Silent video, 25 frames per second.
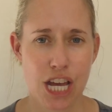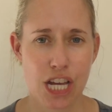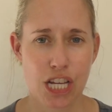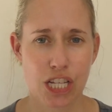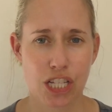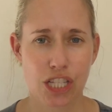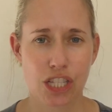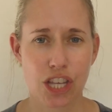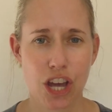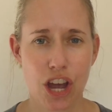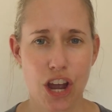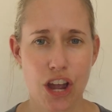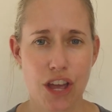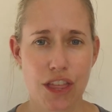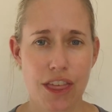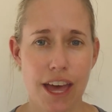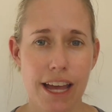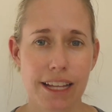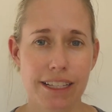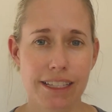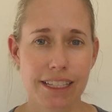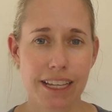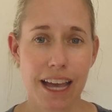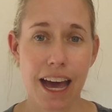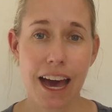So
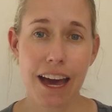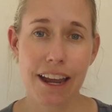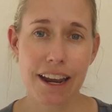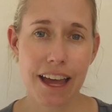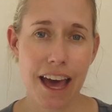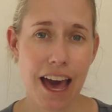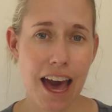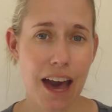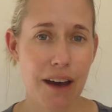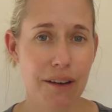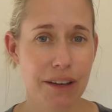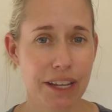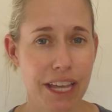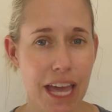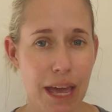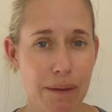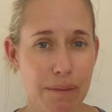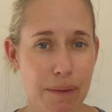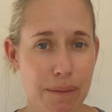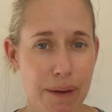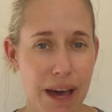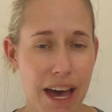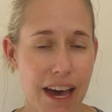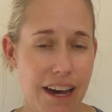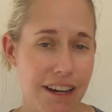that's kind of how it
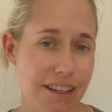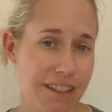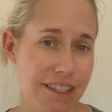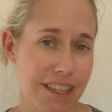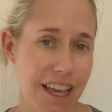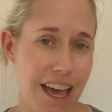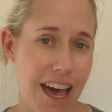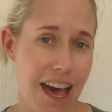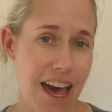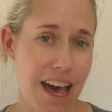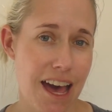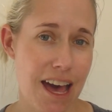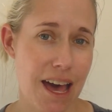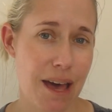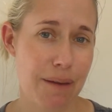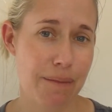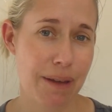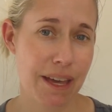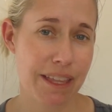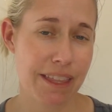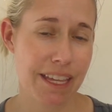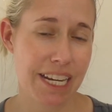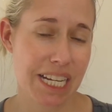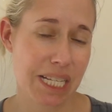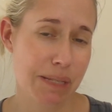came about.
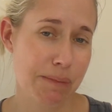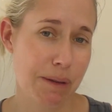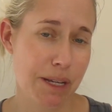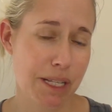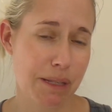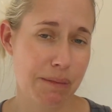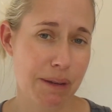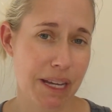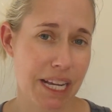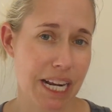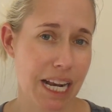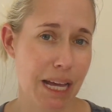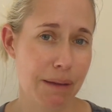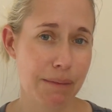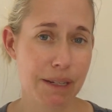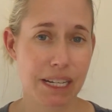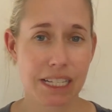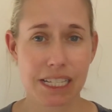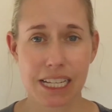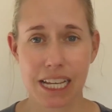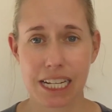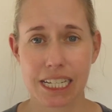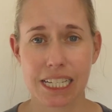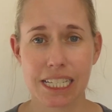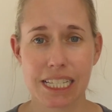And then I spoke to my club and
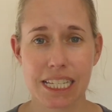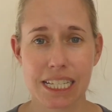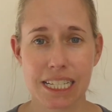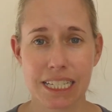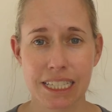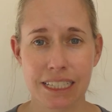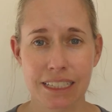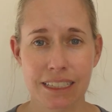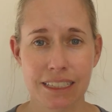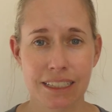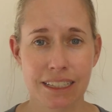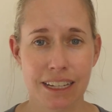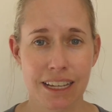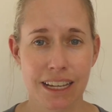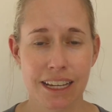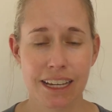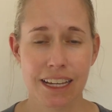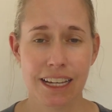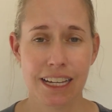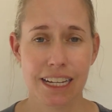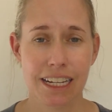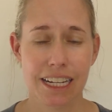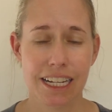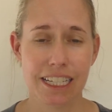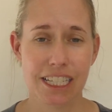I was like, listen,
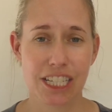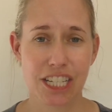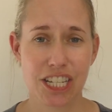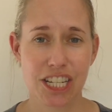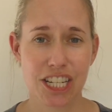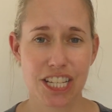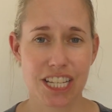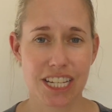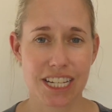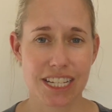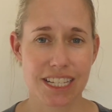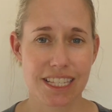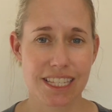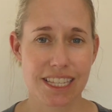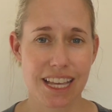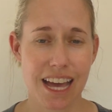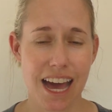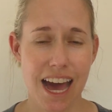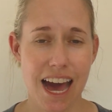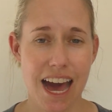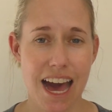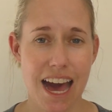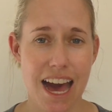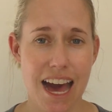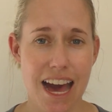let's do this.
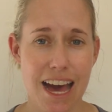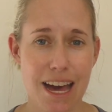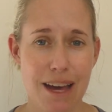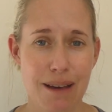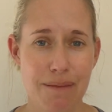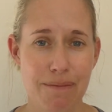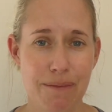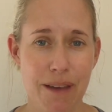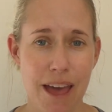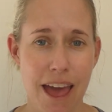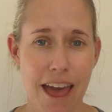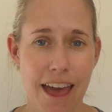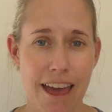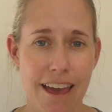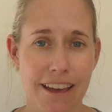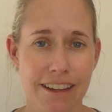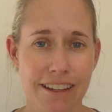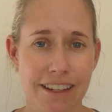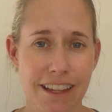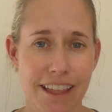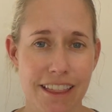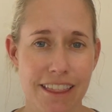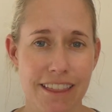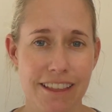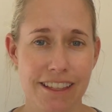
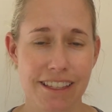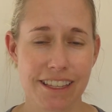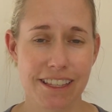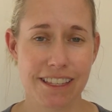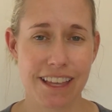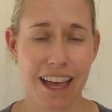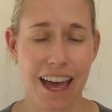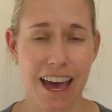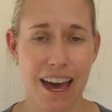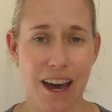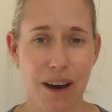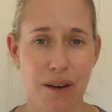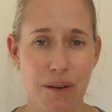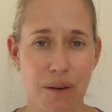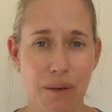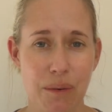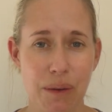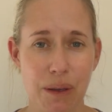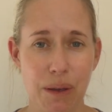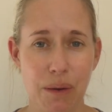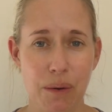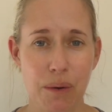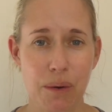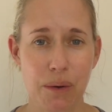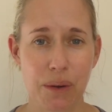And this is how
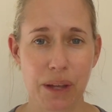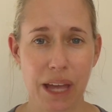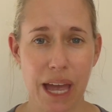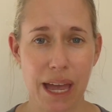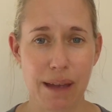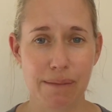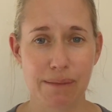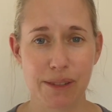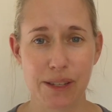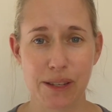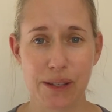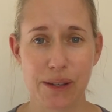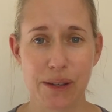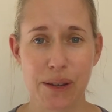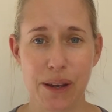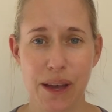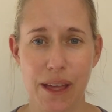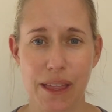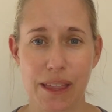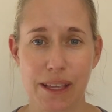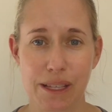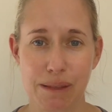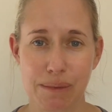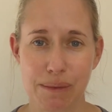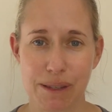we all came to
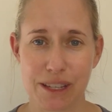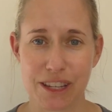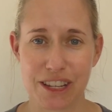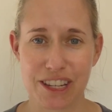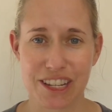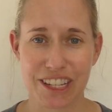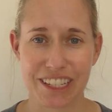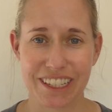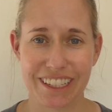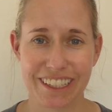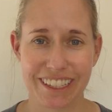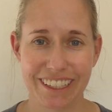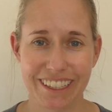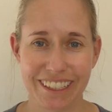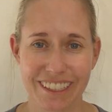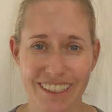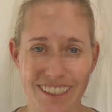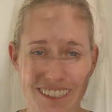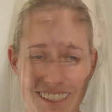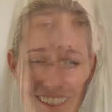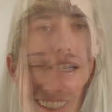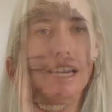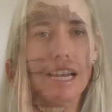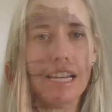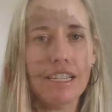this position.
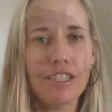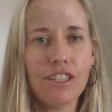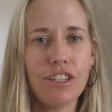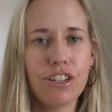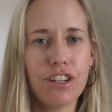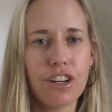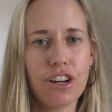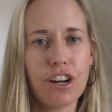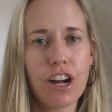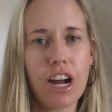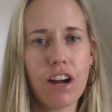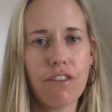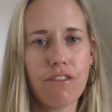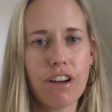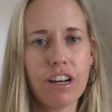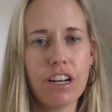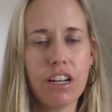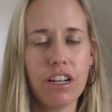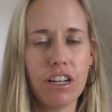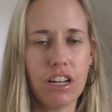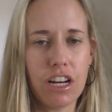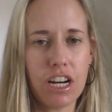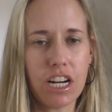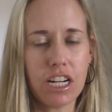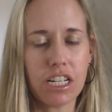So as you know, I run
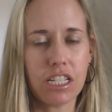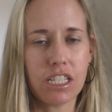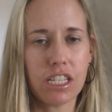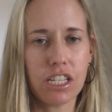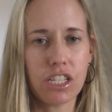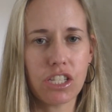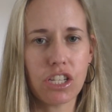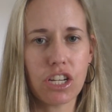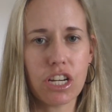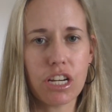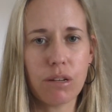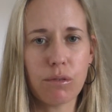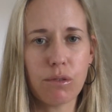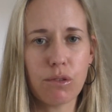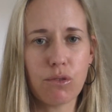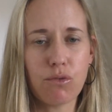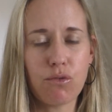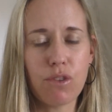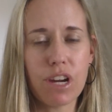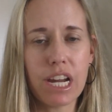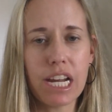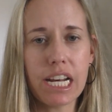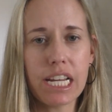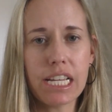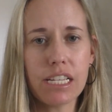a lot. So it was
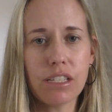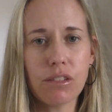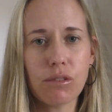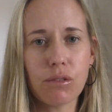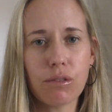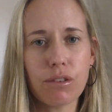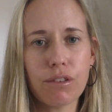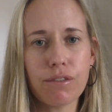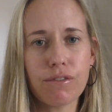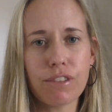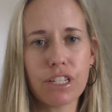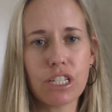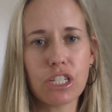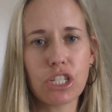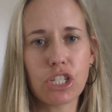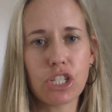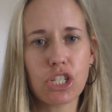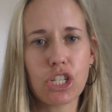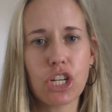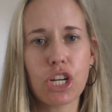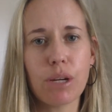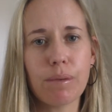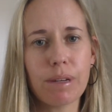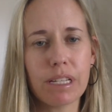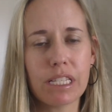really sort of
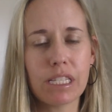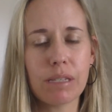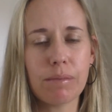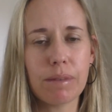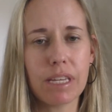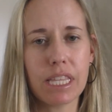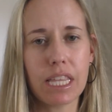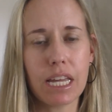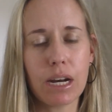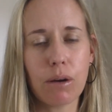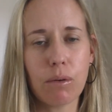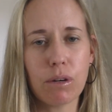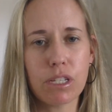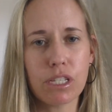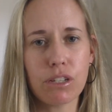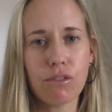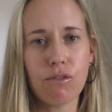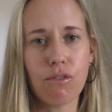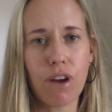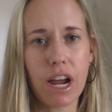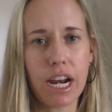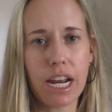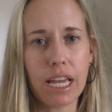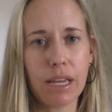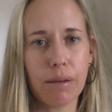disturbing to me that I wasn't
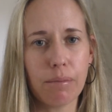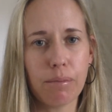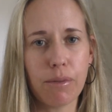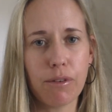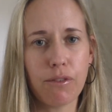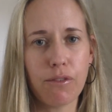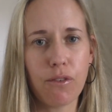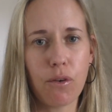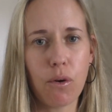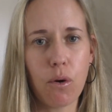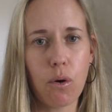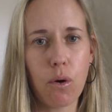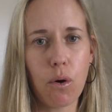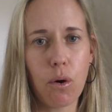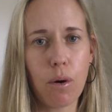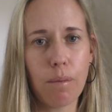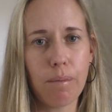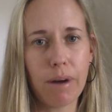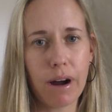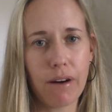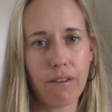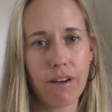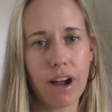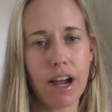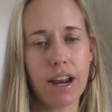running before
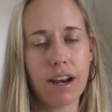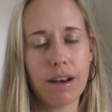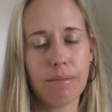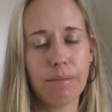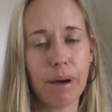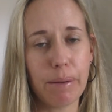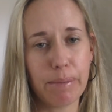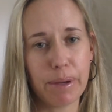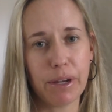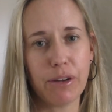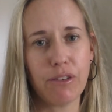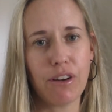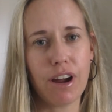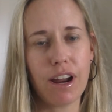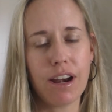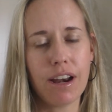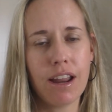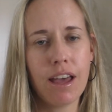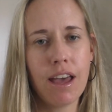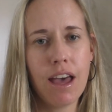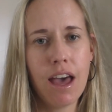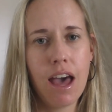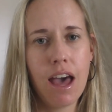my run, my big run.